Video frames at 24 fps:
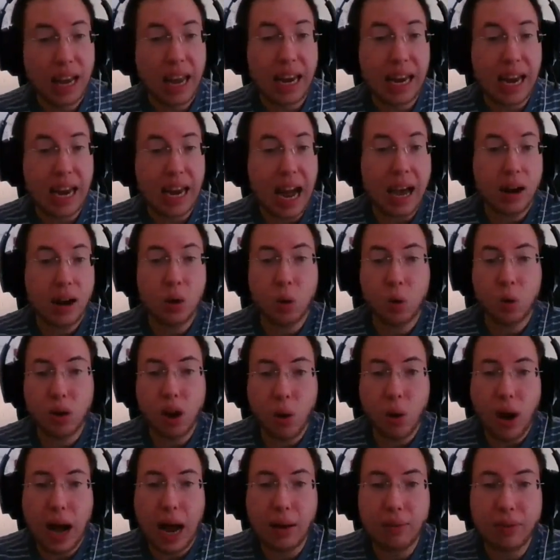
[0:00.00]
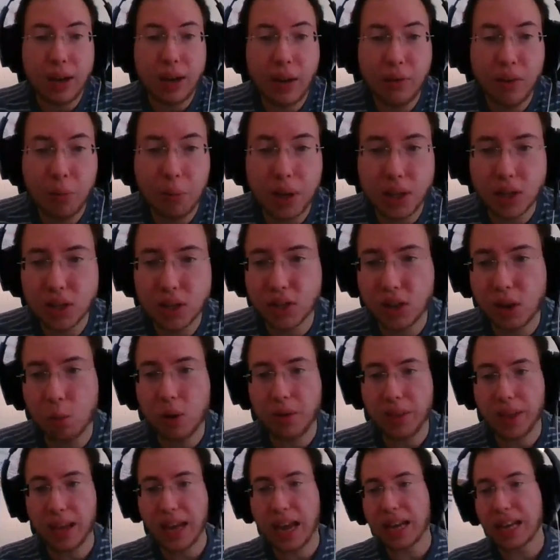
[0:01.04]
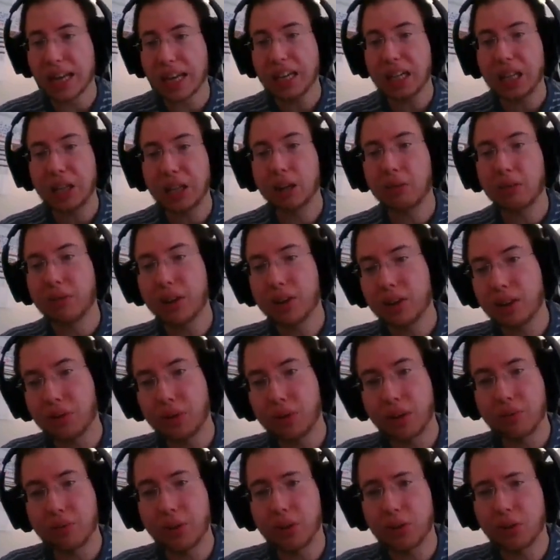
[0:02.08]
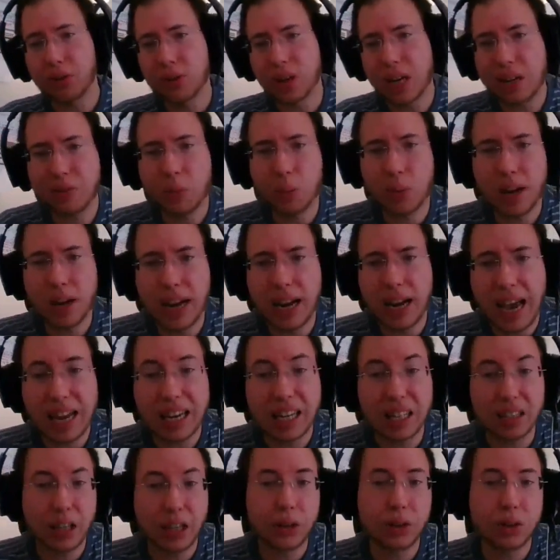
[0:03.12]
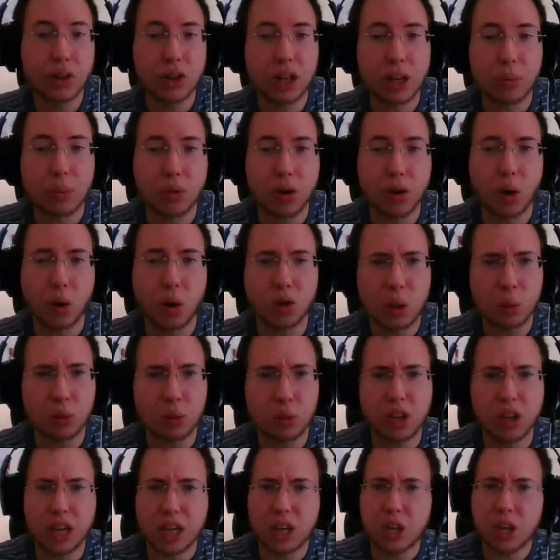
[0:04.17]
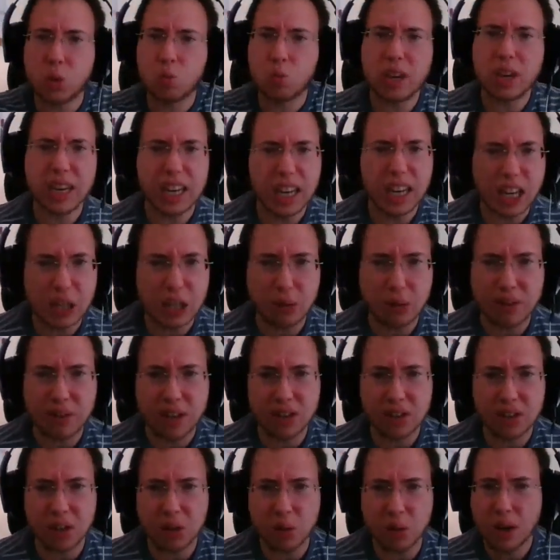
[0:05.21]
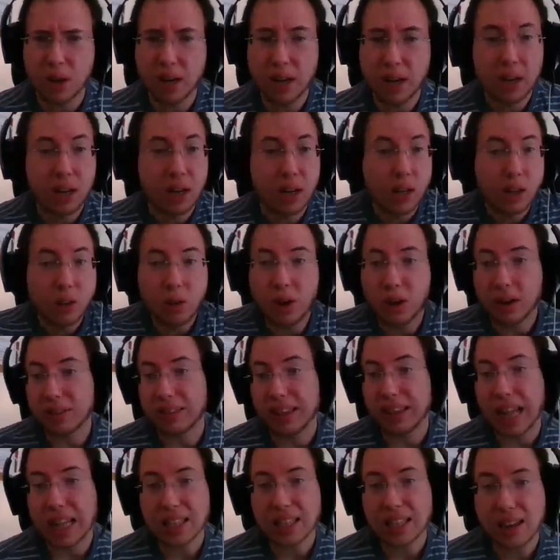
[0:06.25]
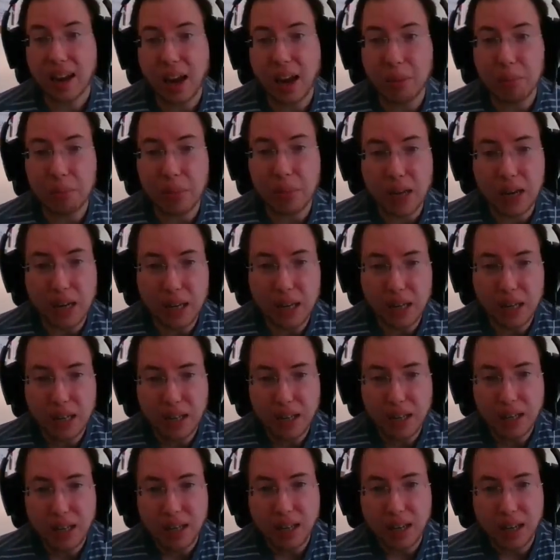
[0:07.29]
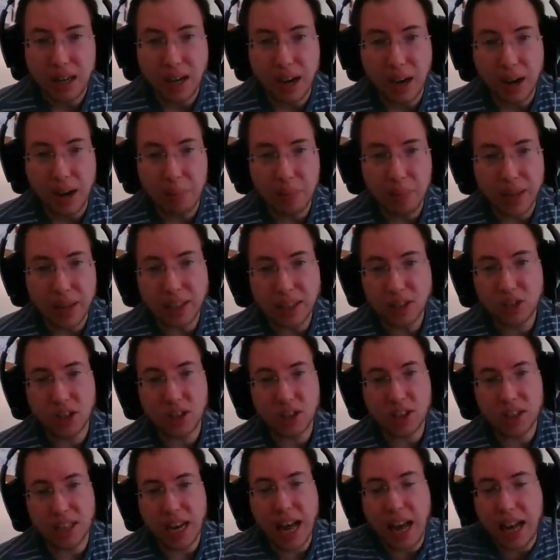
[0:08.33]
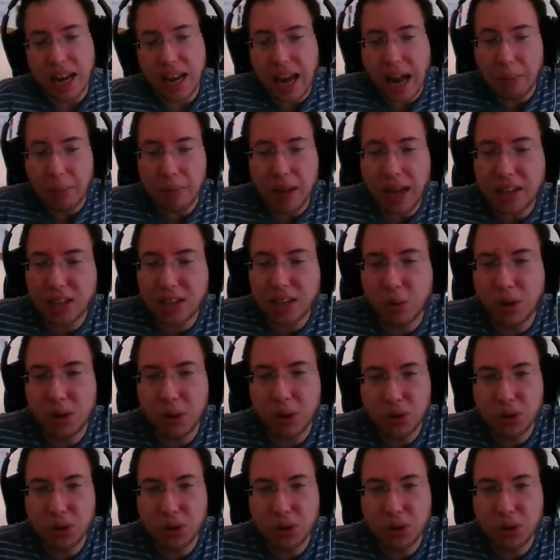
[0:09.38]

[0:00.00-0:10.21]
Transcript: hey, I don't know. I've never been someone that had a clear vision for the future. Even when I had a leadership coach, she was like, you need a clear vision. Look, that's not me. It's just not. I'm not someone